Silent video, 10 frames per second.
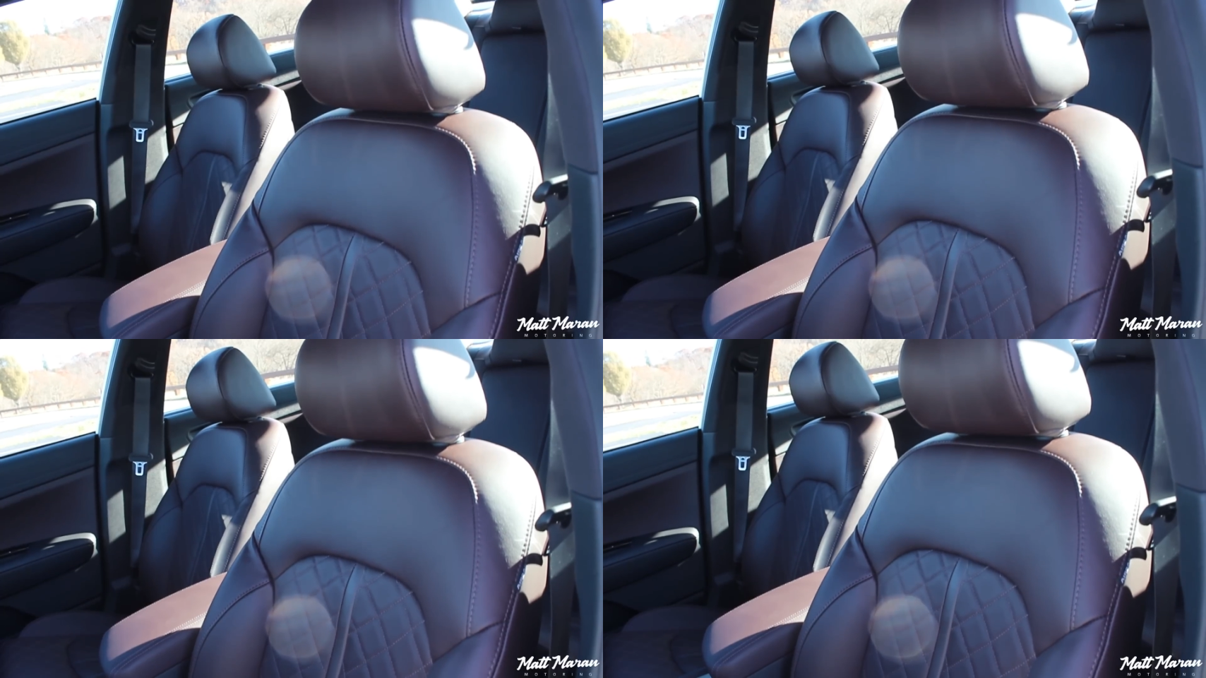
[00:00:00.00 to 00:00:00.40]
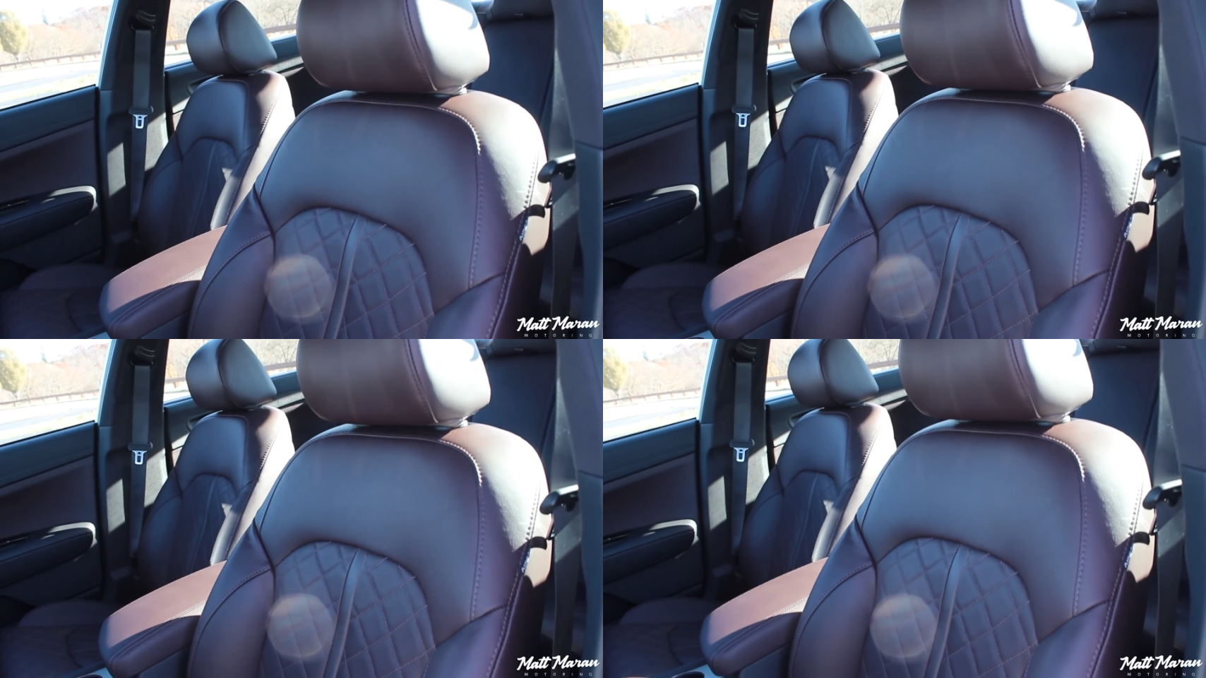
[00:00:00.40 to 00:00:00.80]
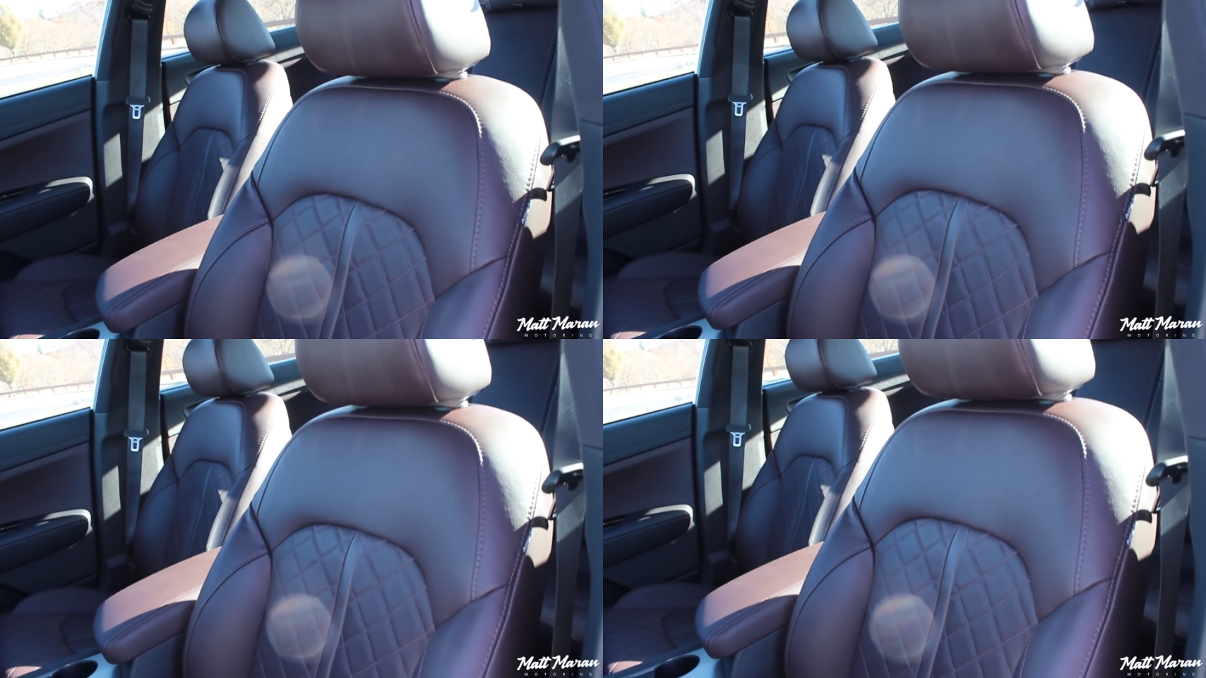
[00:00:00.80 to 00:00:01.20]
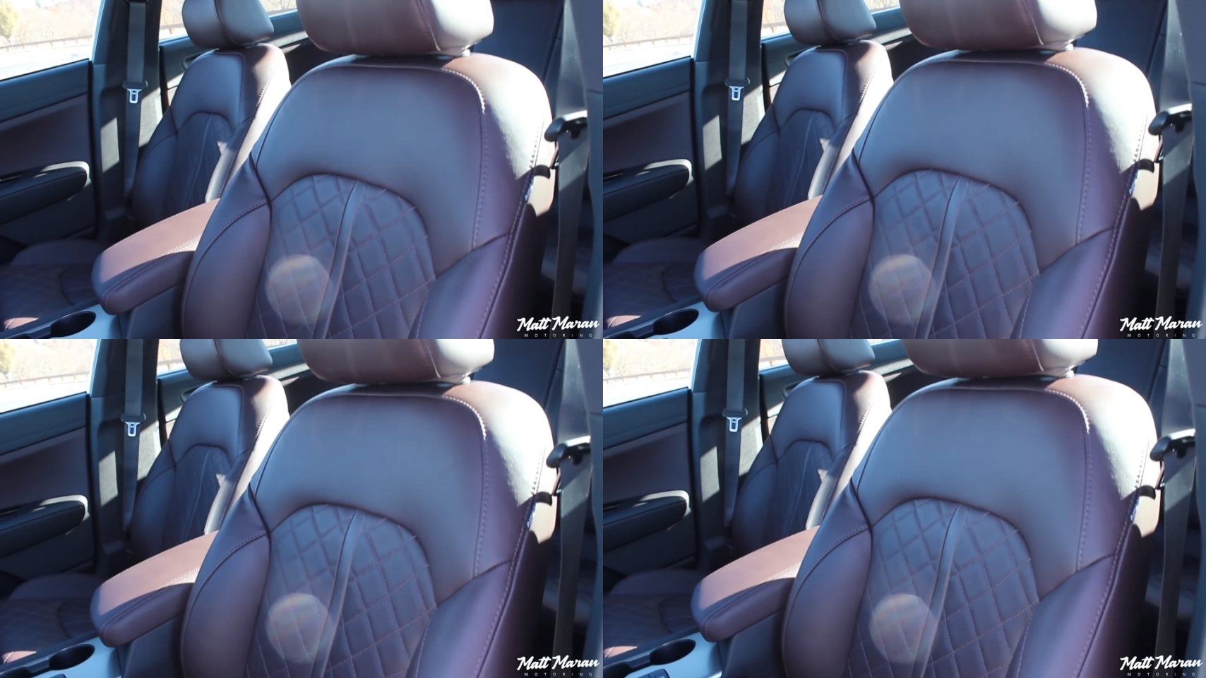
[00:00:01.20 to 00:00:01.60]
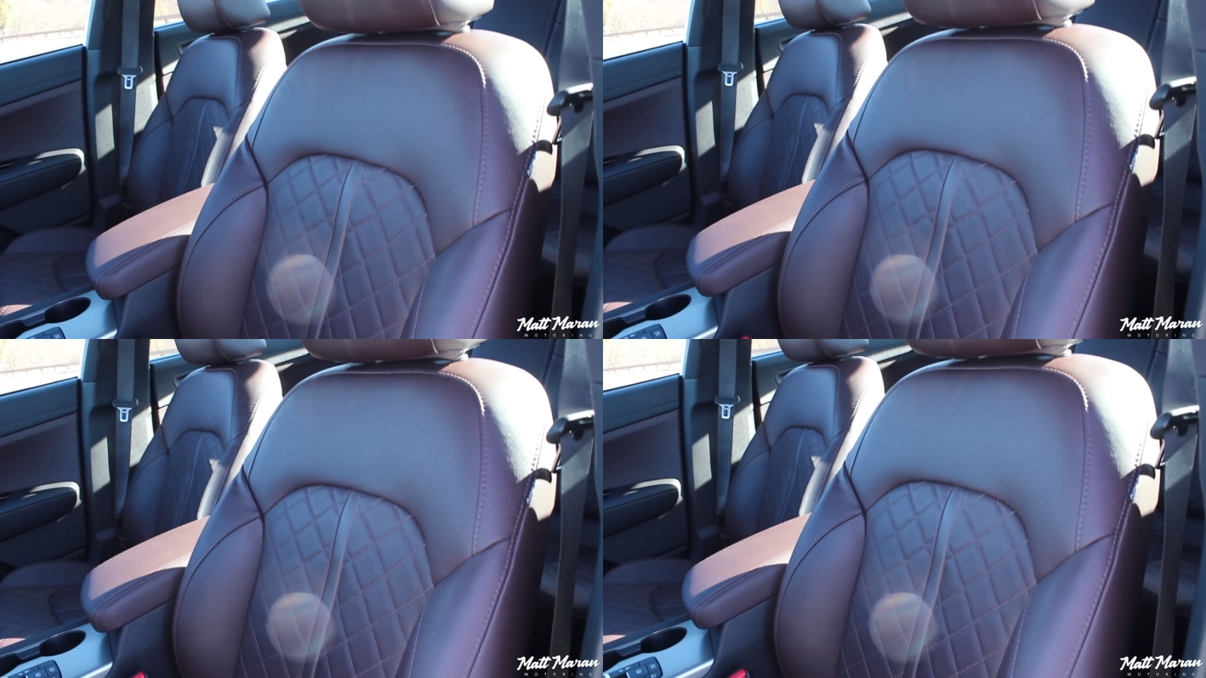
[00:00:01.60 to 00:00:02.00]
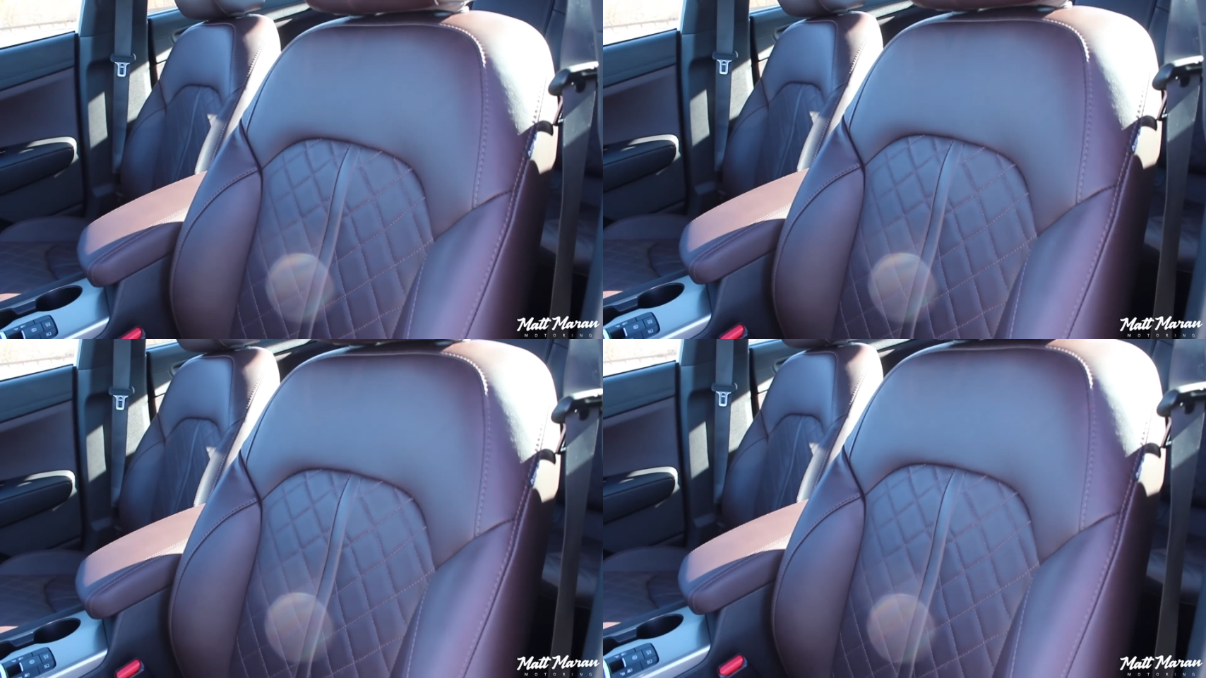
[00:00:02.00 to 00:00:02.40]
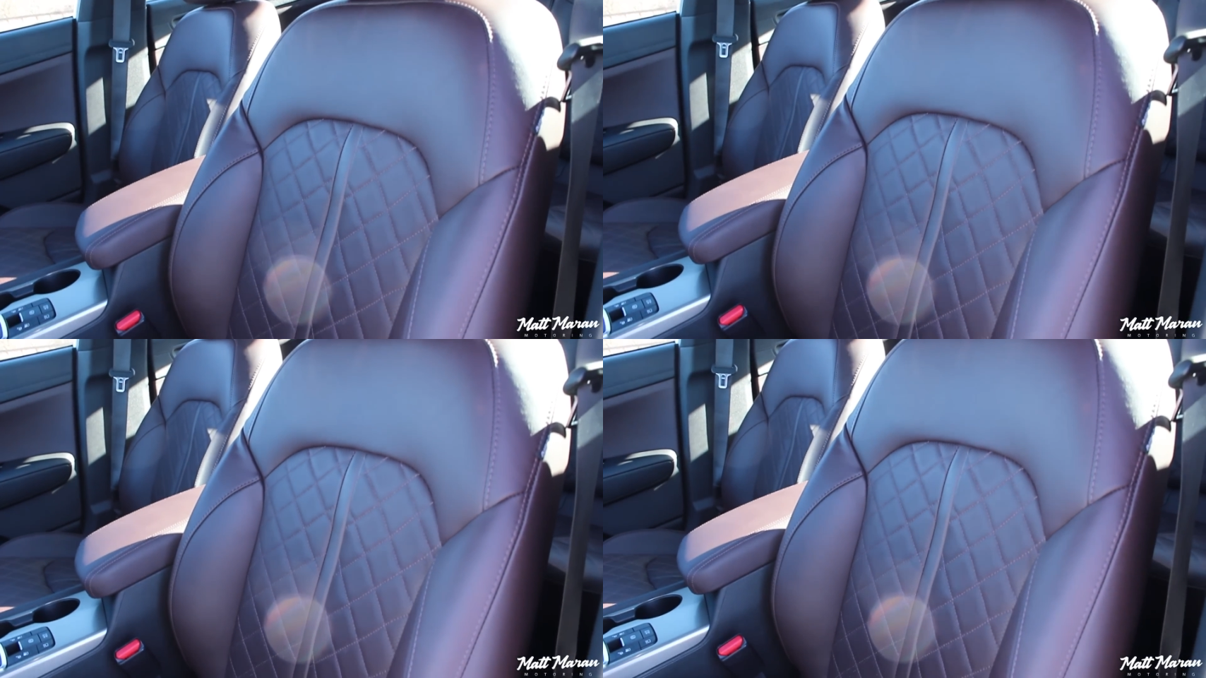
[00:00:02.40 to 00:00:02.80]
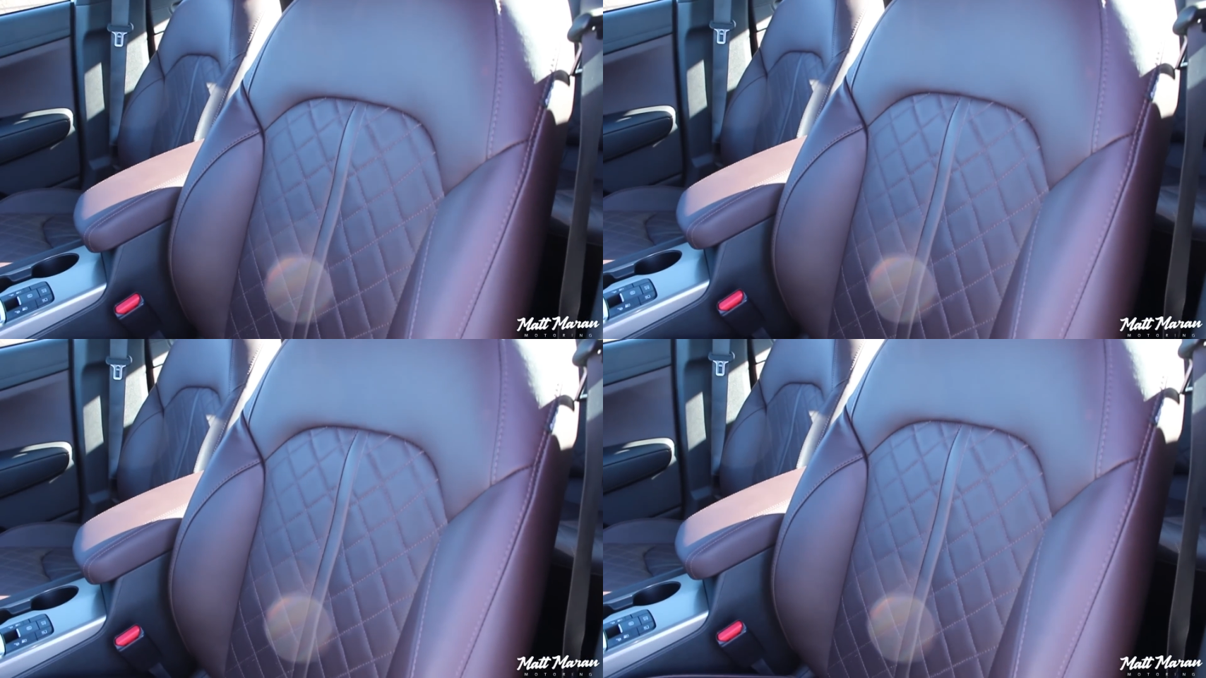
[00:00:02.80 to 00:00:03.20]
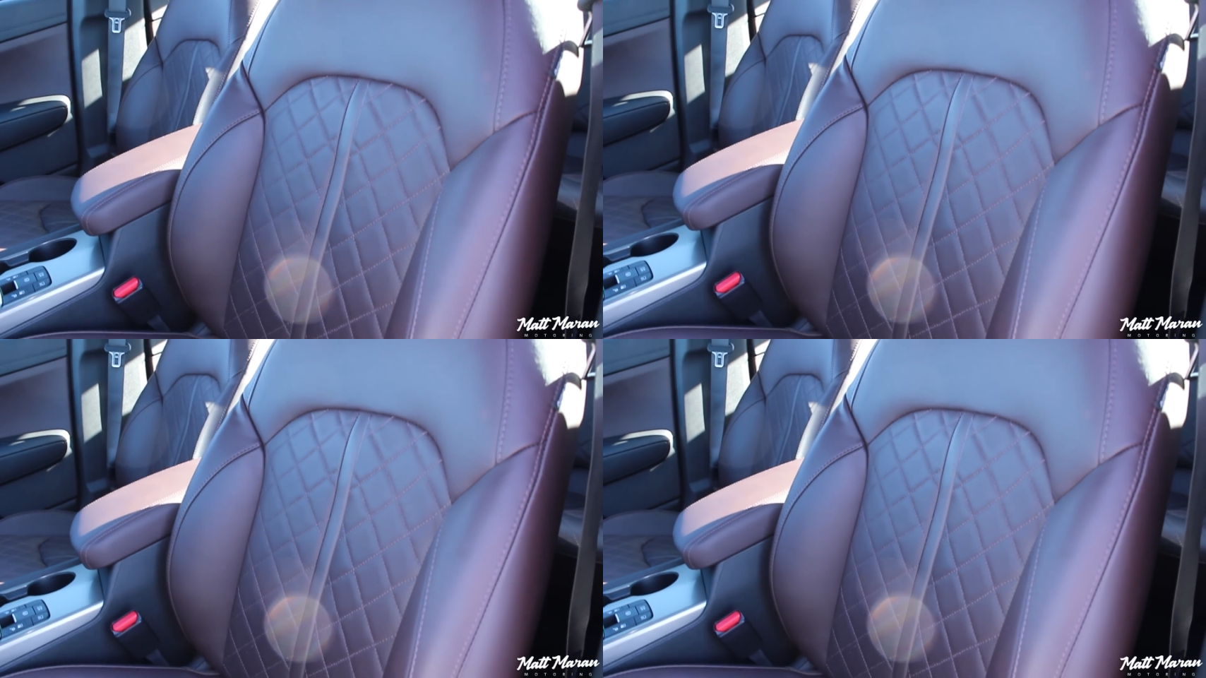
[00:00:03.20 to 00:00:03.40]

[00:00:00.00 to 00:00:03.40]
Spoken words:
No face is visible, so there are no lips to read.